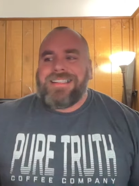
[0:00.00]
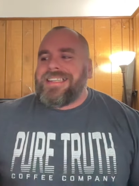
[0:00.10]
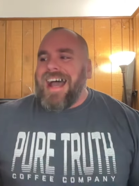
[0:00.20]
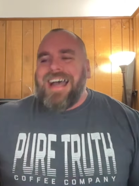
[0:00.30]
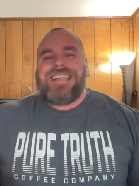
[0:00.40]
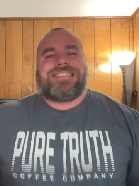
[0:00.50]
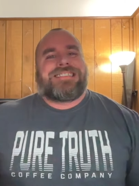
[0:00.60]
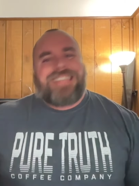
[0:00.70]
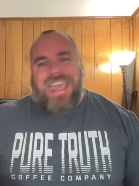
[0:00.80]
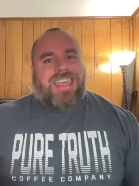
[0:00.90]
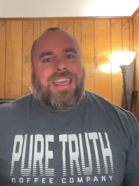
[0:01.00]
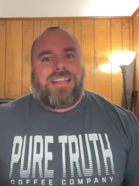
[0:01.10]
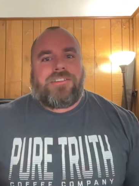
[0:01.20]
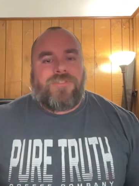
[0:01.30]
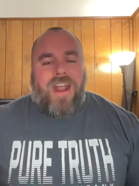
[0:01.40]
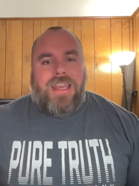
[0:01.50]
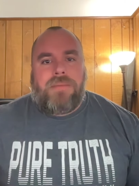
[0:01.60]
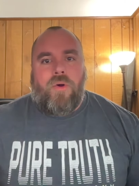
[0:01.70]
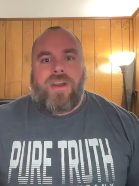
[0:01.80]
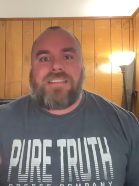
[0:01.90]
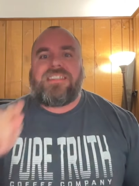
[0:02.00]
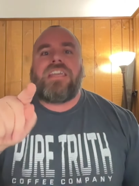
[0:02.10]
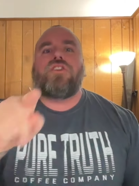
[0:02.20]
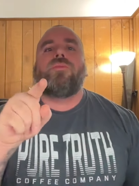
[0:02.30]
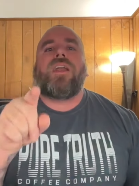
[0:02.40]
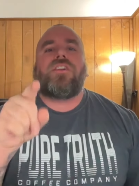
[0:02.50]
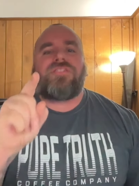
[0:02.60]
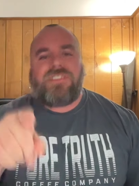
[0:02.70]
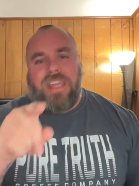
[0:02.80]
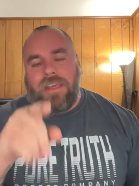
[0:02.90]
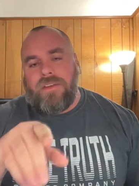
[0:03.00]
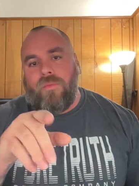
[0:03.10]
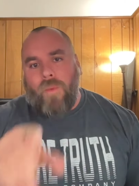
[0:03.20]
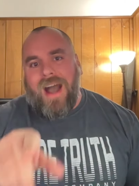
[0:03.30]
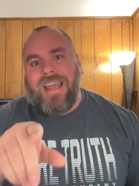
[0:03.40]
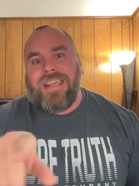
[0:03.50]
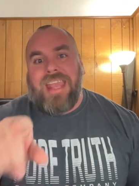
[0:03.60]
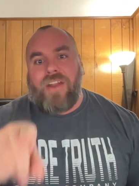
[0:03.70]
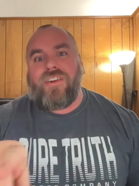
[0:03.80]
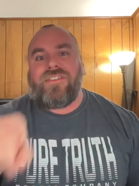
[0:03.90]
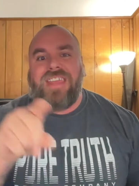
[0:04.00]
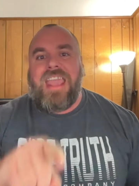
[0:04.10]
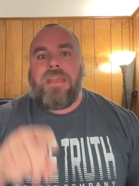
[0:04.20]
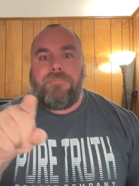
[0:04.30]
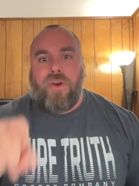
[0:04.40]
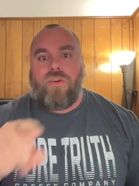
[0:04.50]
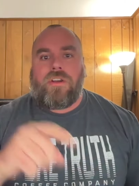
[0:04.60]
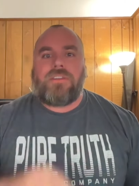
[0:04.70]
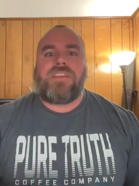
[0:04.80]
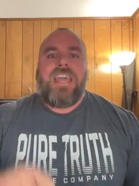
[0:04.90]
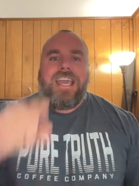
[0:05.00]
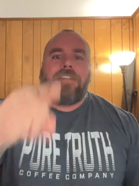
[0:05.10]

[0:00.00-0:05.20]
God dang it, it's Friday morning. See, you understand why carriers hate brokers?